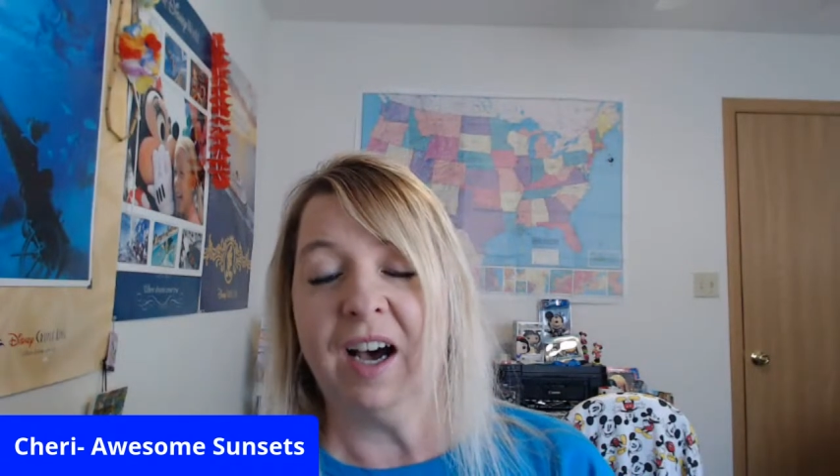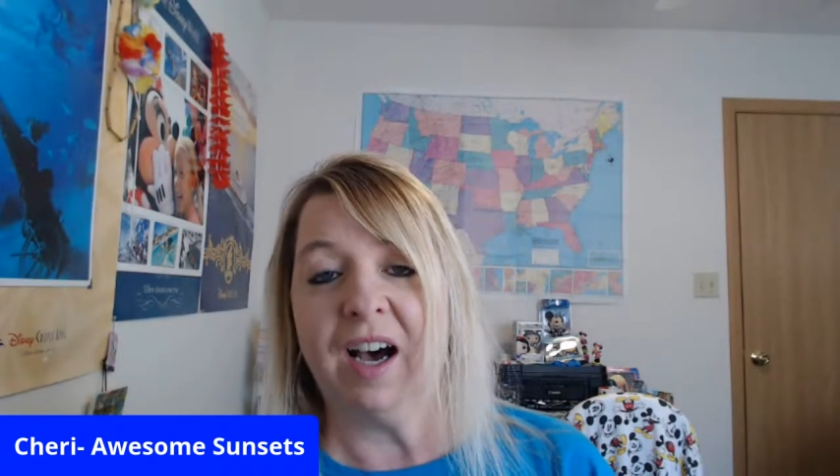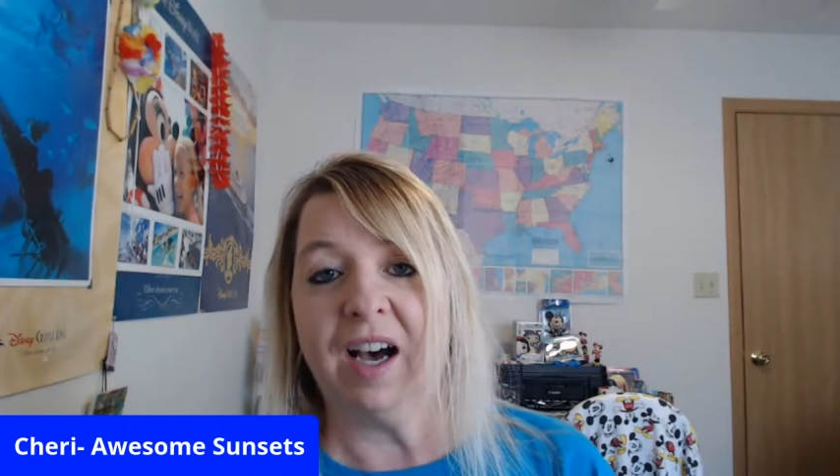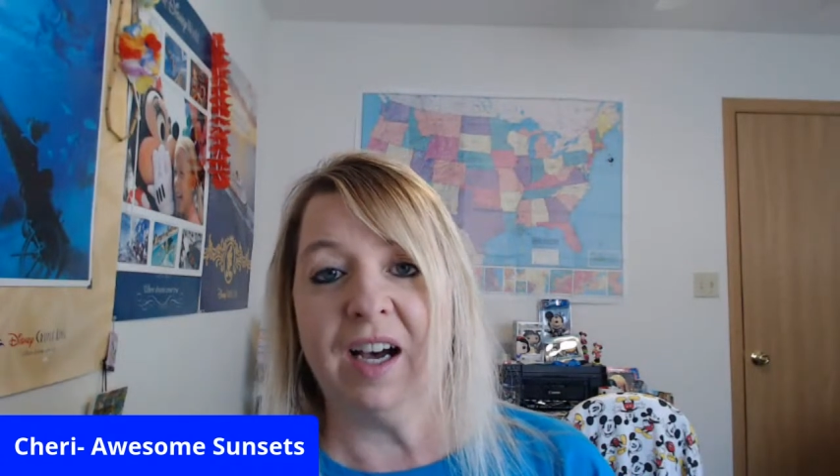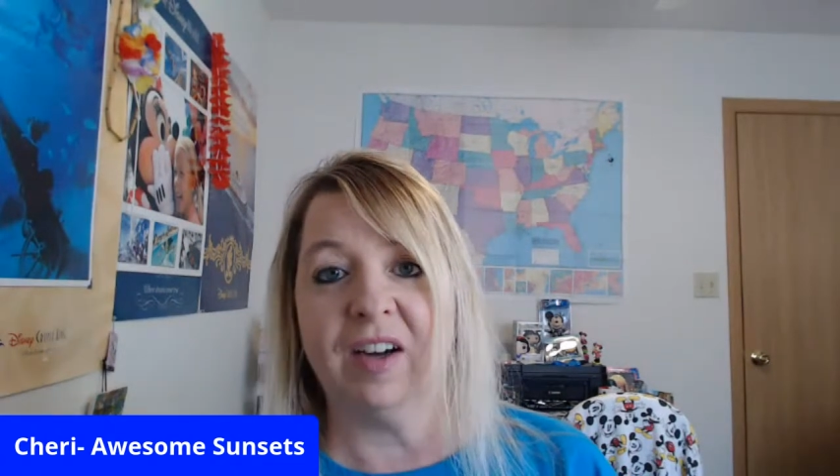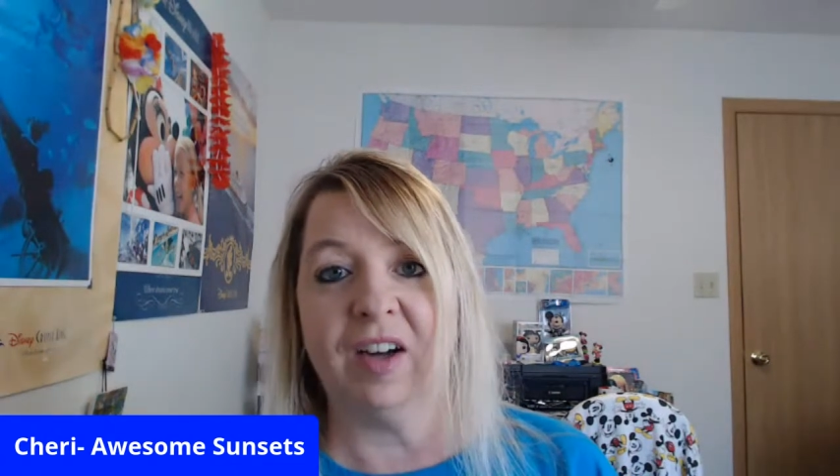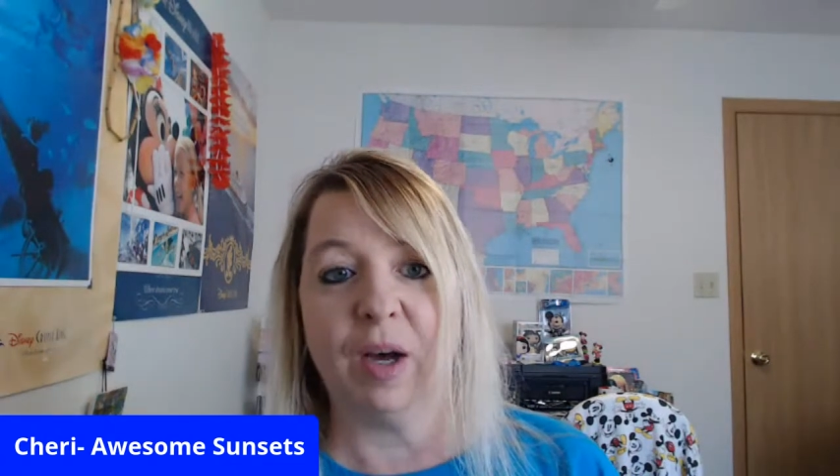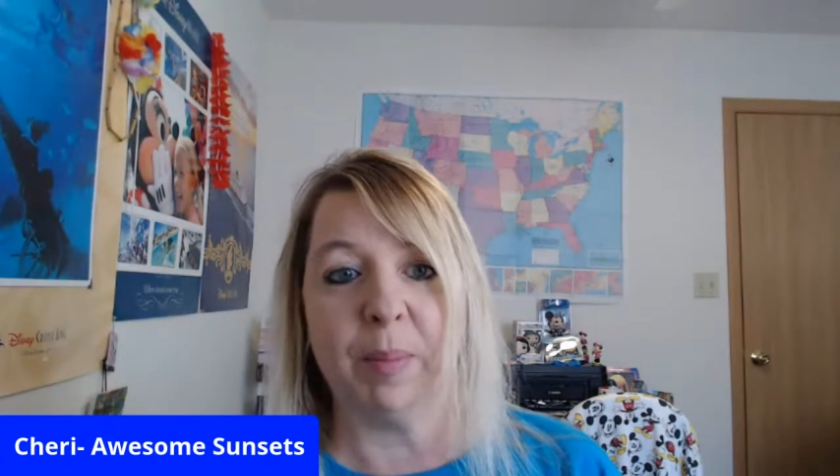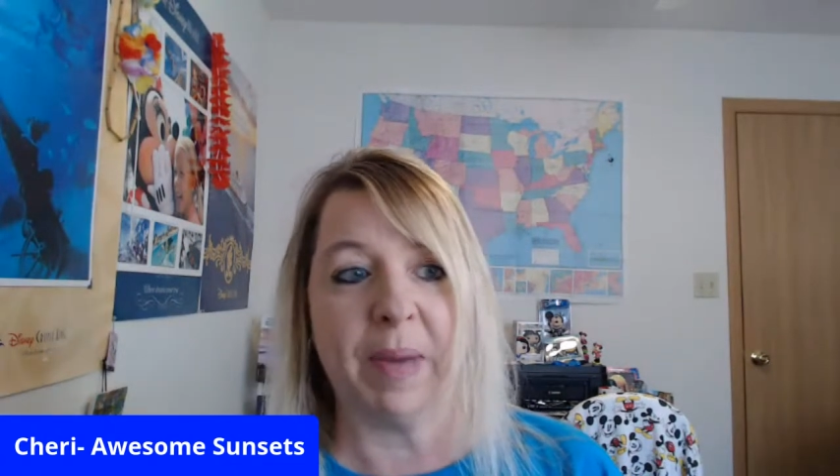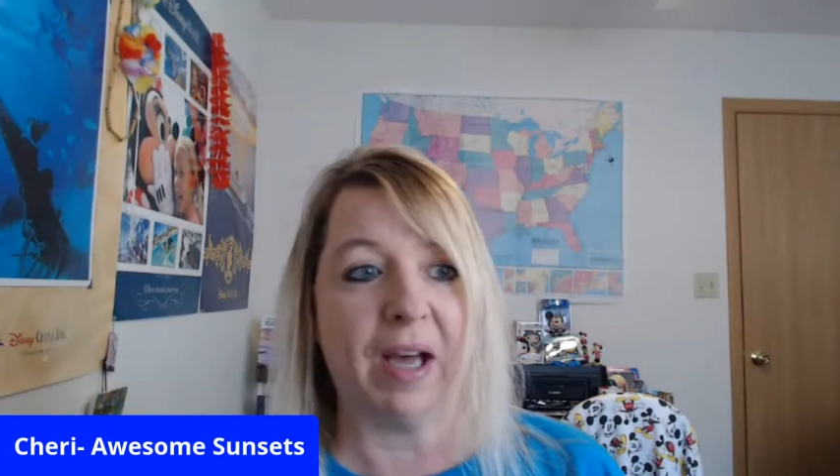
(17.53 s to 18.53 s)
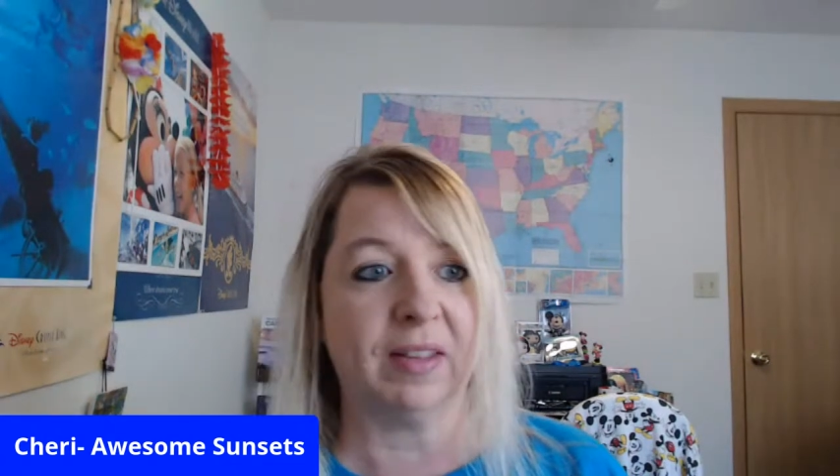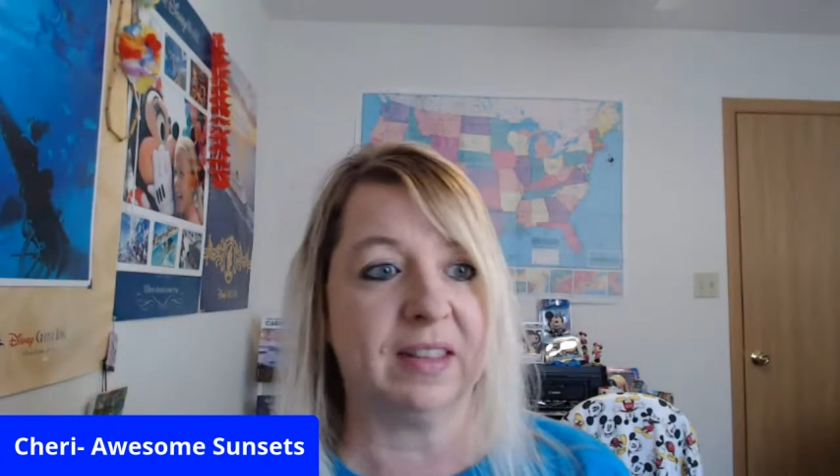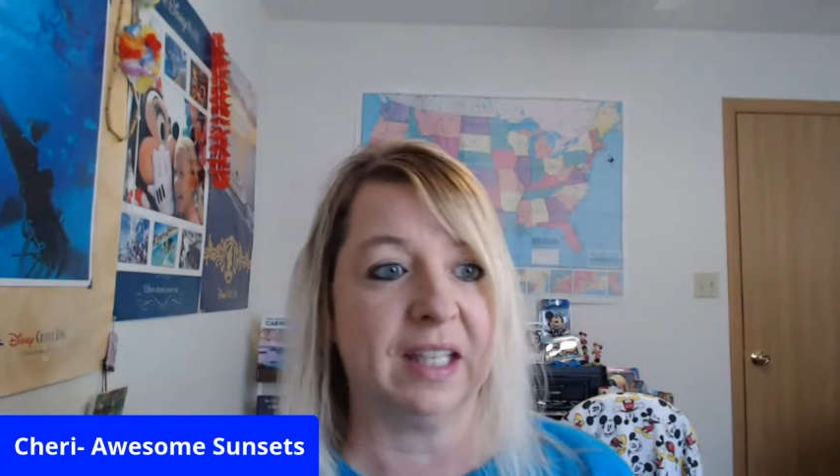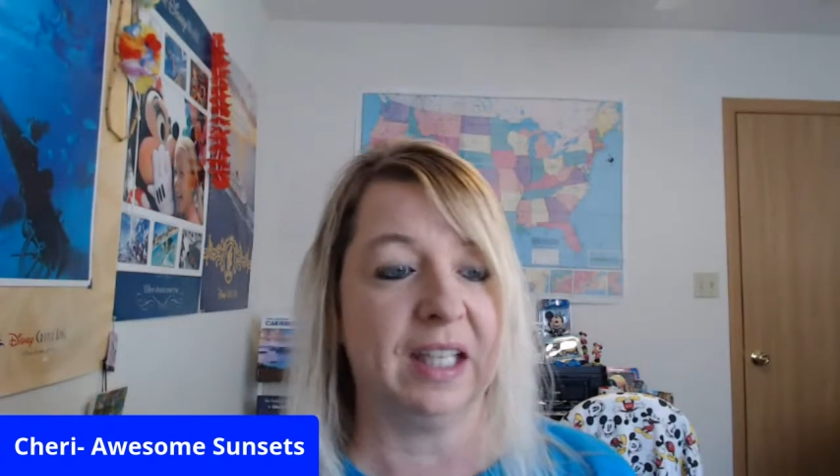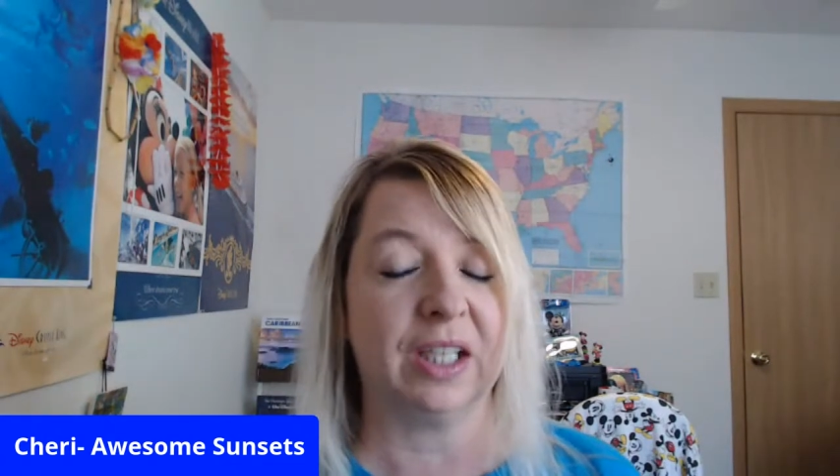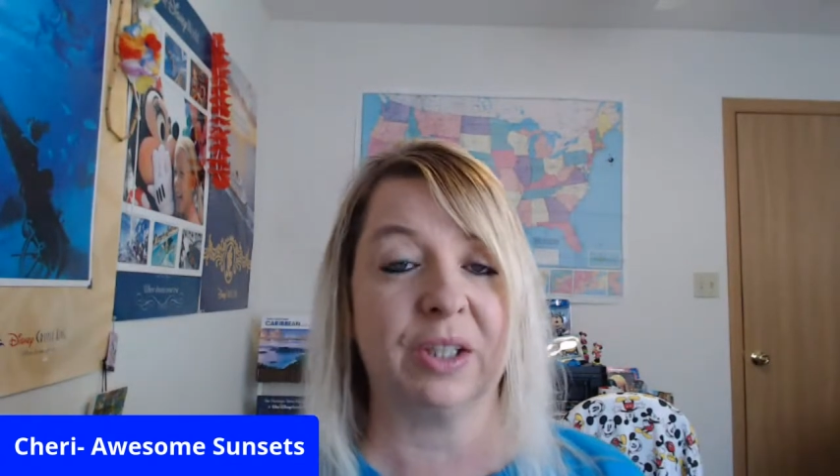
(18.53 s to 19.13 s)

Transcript: about the